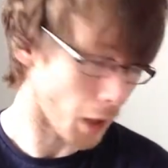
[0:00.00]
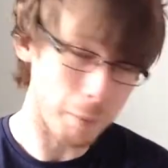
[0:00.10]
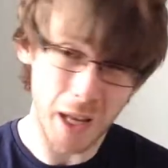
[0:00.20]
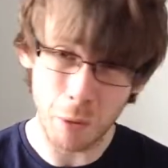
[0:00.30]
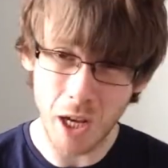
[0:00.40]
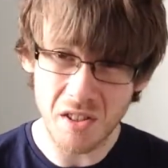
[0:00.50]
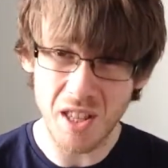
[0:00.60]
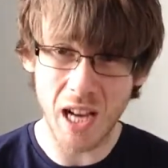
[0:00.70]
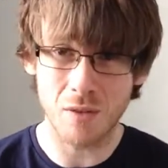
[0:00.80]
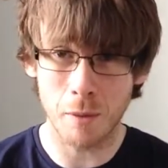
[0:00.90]
But anyway guys,
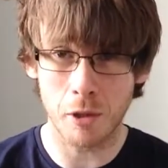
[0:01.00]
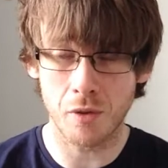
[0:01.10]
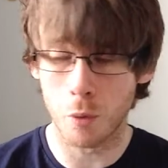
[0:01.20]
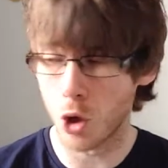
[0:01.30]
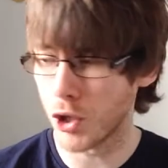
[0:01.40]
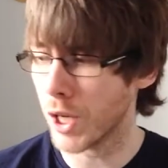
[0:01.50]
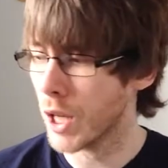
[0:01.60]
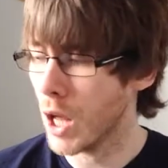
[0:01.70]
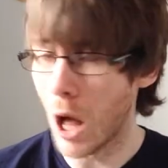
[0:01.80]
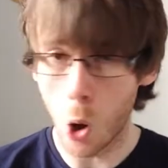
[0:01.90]
thanks very much for watching.
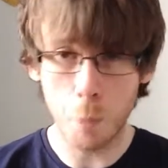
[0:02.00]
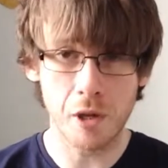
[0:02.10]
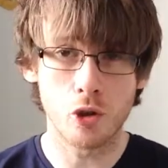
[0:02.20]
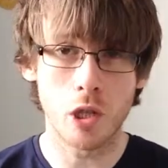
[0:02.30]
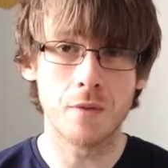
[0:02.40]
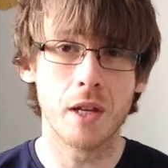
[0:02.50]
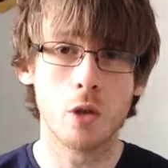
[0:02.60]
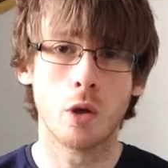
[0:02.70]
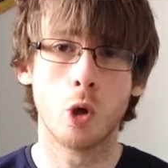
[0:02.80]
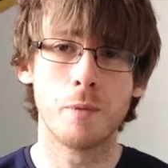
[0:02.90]
Hope you enjoyed the
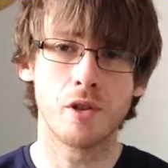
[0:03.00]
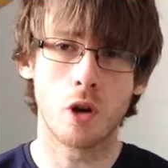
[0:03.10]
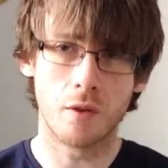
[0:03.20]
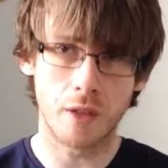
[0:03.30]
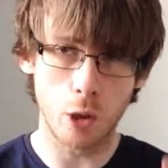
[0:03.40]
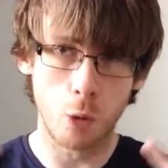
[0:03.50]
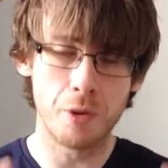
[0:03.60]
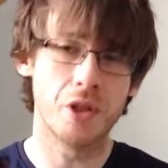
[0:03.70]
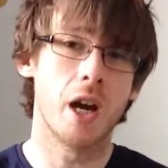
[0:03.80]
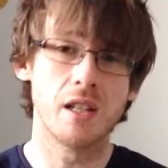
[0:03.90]
video, and I hope it sort of like
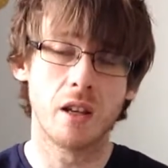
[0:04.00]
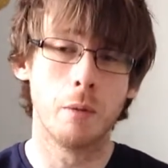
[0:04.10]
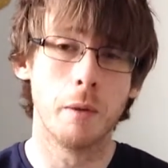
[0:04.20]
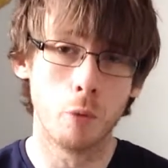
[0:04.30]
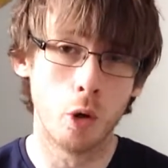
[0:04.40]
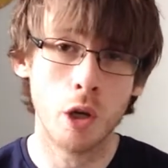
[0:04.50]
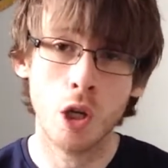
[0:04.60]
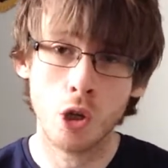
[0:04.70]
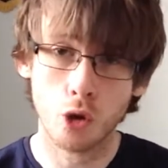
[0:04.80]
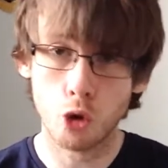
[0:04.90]
opened your eyes a little bit more
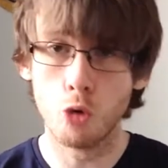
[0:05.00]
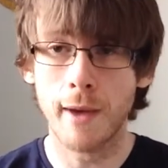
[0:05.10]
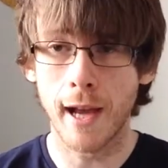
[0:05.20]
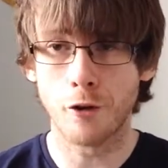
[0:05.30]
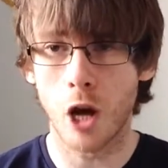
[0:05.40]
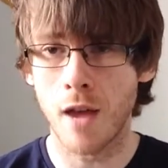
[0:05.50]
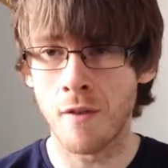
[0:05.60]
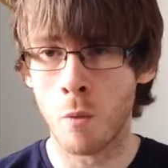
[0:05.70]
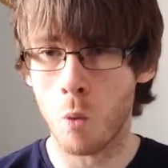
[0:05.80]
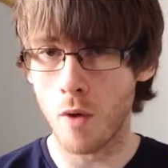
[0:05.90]
to Mega Drive
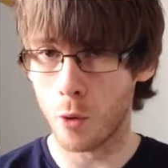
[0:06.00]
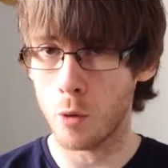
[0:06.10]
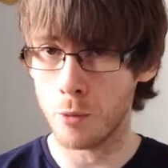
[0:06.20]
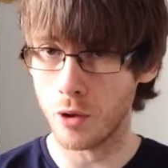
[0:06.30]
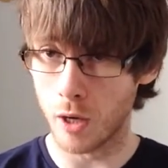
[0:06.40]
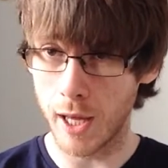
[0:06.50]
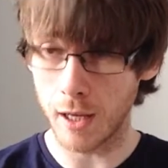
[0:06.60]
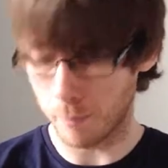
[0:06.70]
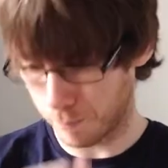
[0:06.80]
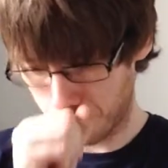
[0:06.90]
and what the homebrews are
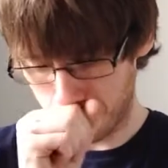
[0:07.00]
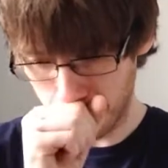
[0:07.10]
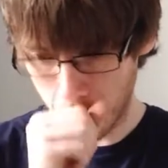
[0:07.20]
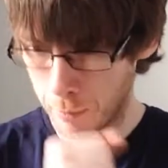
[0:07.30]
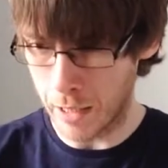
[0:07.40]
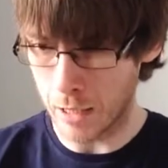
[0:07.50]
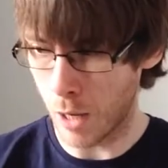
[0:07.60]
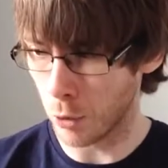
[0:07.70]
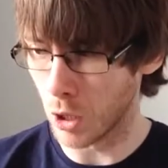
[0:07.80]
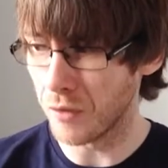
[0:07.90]
like. I mean,
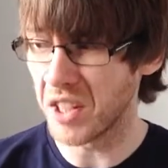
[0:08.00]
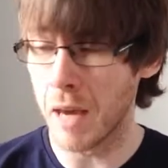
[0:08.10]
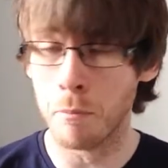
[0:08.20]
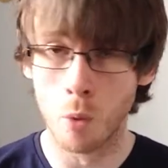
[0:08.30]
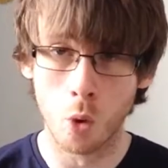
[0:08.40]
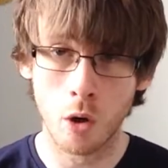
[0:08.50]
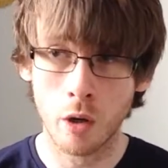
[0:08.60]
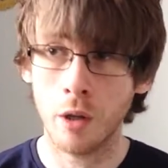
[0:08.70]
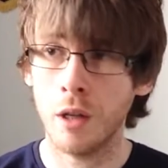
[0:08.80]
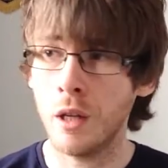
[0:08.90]
I would love to get more,
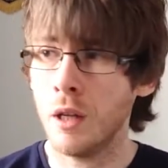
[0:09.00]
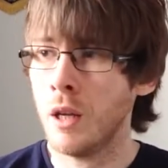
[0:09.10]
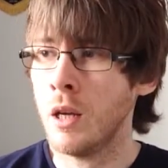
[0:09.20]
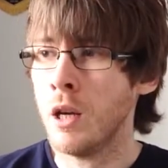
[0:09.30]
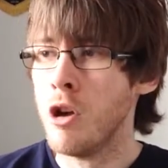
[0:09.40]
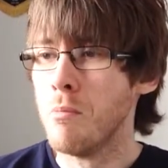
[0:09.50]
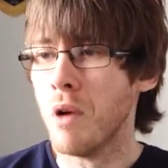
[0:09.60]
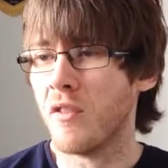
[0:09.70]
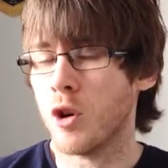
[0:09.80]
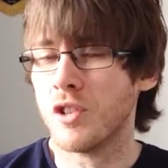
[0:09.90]

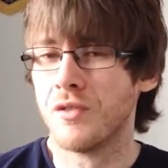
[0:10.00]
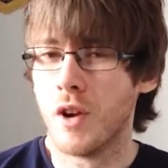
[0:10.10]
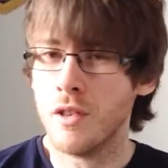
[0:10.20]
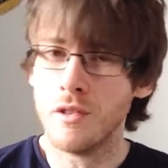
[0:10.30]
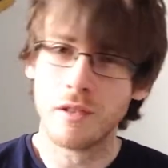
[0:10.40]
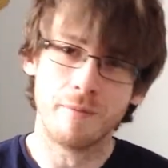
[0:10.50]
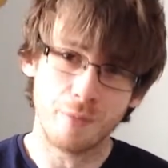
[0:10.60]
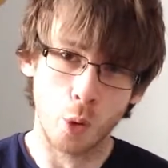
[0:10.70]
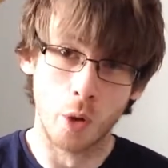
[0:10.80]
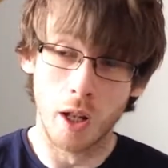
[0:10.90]
but of course funds
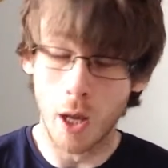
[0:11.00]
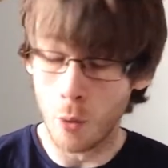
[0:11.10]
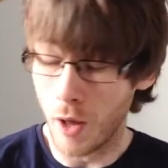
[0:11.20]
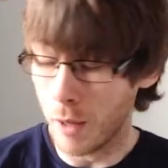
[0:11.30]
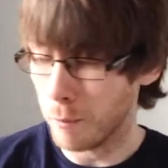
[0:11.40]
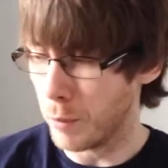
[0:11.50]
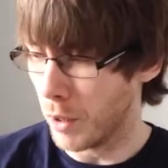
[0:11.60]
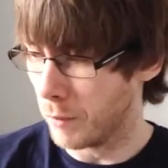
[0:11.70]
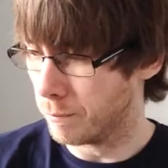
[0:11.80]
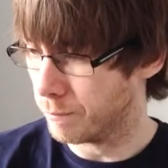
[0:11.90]
don't allow that.
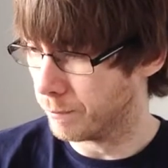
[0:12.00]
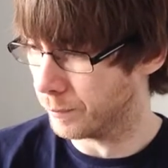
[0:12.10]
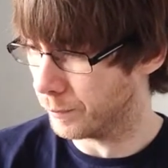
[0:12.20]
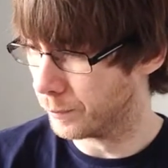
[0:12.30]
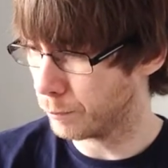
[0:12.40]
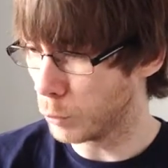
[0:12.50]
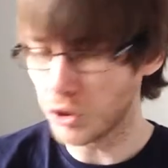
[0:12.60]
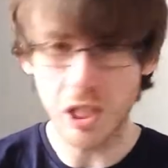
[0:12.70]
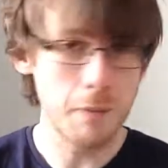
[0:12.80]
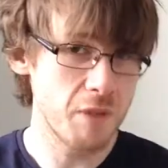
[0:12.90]
But we'll
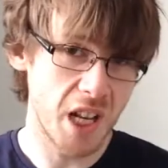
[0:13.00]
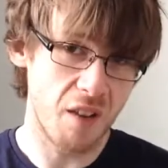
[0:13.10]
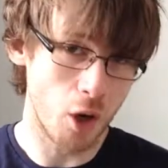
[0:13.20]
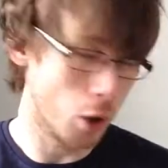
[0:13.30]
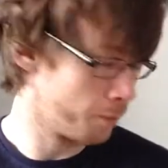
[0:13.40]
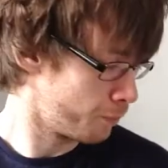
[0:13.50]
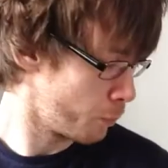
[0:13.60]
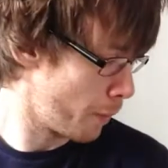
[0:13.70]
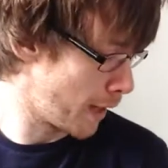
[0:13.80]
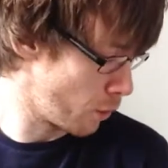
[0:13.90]
see, you never know.
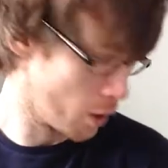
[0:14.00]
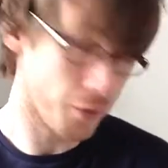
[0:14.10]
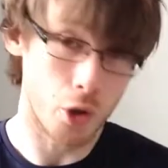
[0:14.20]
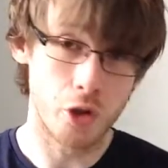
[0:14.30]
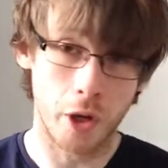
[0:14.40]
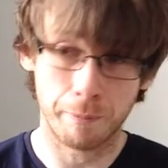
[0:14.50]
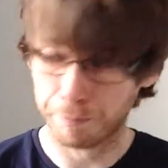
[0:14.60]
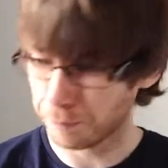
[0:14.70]
We might do in the future.